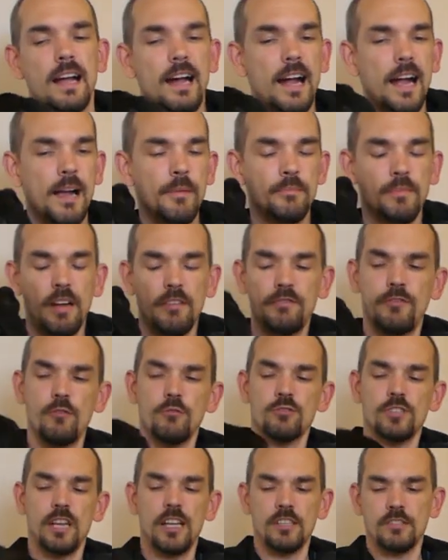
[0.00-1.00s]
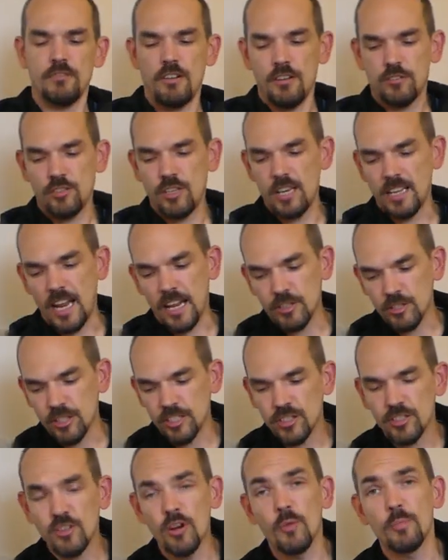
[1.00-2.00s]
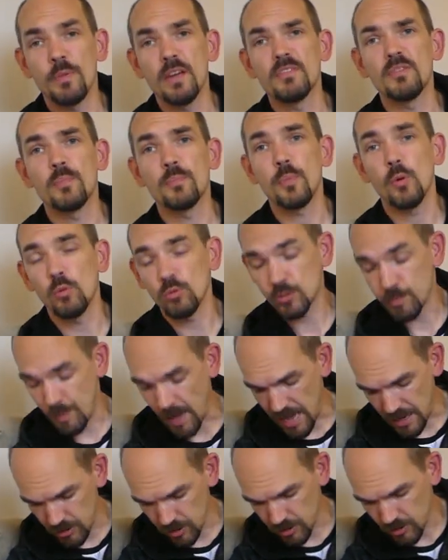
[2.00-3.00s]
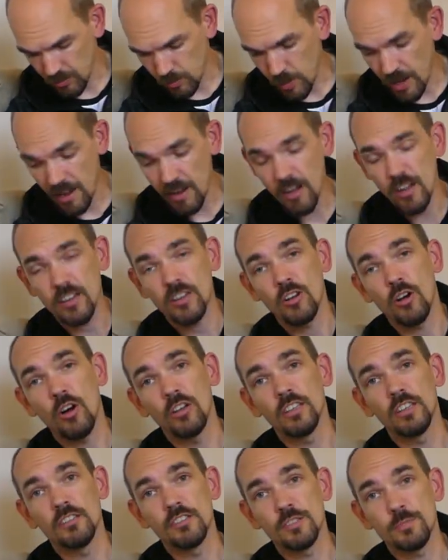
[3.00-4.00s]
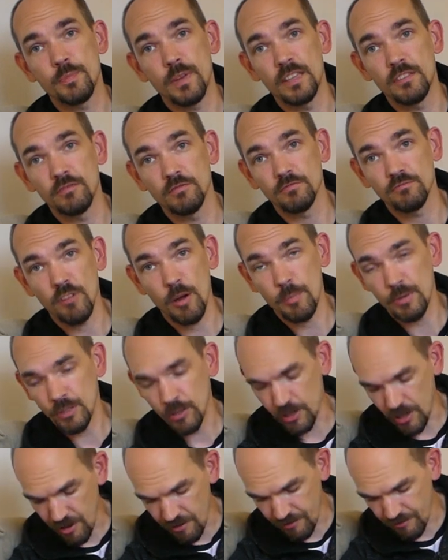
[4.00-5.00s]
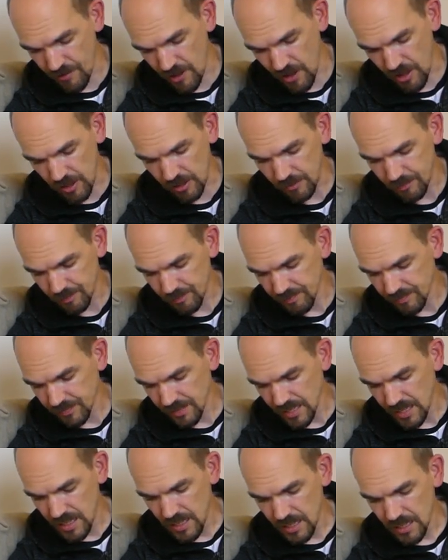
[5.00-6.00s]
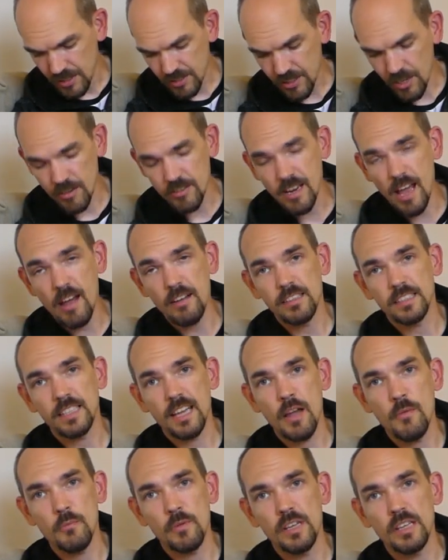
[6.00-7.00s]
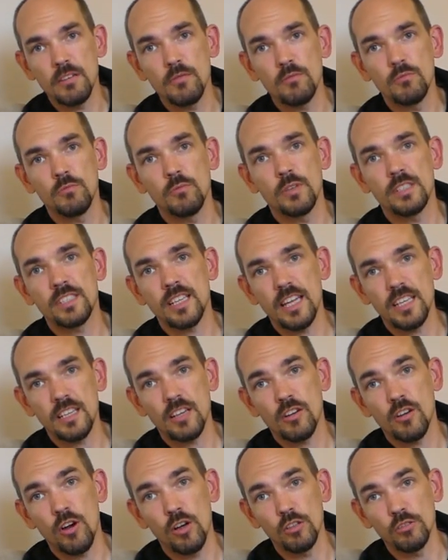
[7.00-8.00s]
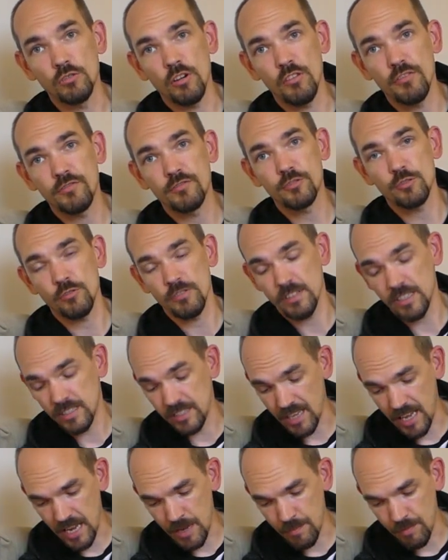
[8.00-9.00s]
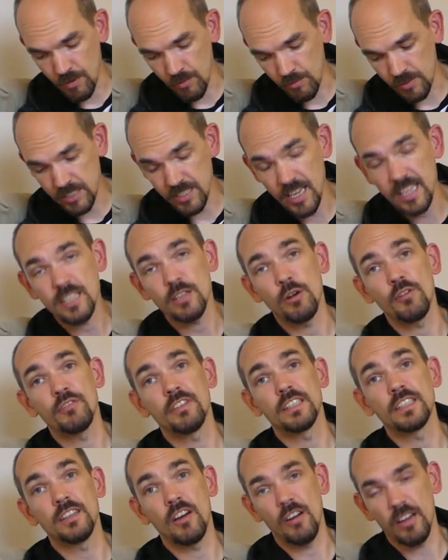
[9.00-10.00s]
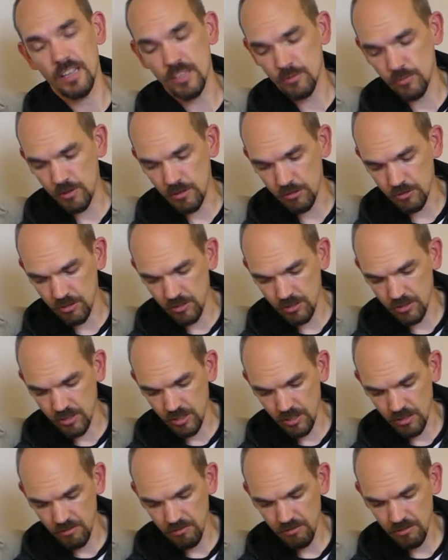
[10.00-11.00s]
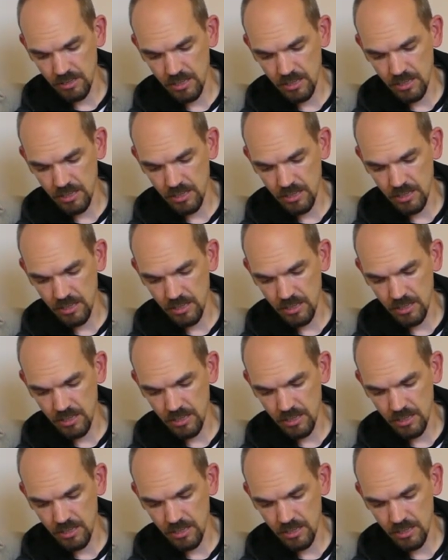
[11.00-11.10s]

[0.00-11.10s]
Unfortunately, under her chin, actually, she's got a bit of a bald patch where her collar has been rubbing on her fur. So now and again, we take a collar off during the day, but we take it off at night as well, just to